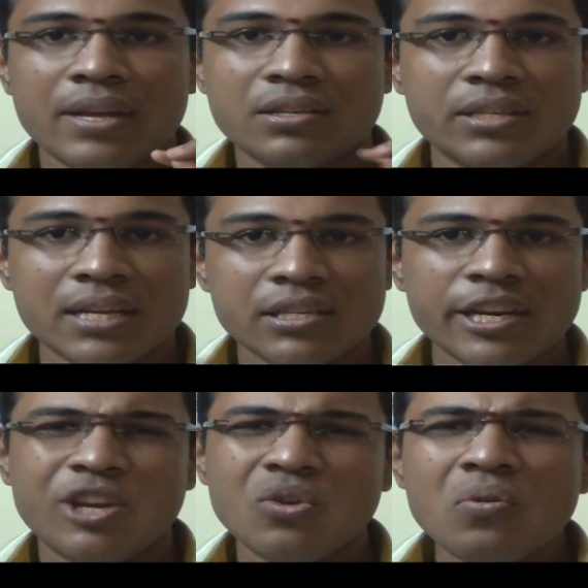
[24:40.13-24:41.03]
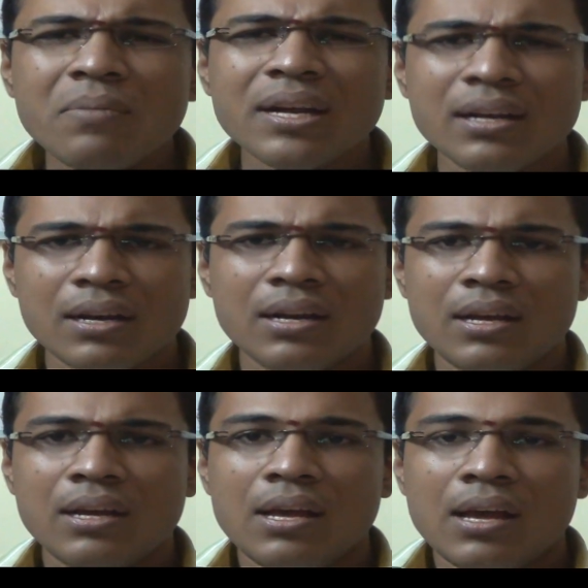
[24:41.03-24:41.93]
it's just a human
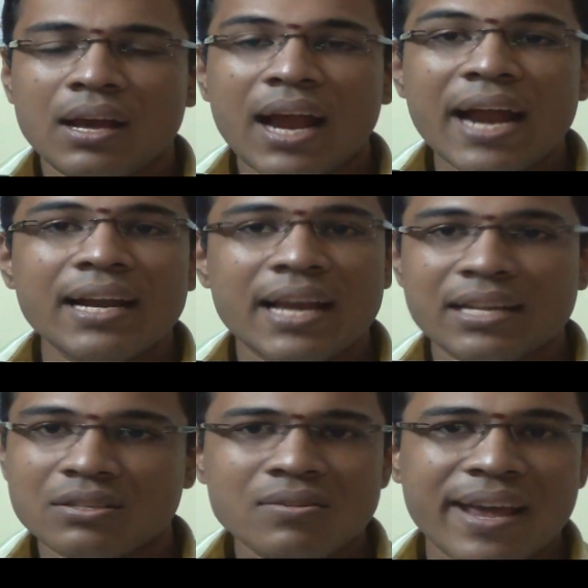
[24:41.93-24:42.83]
guidelines.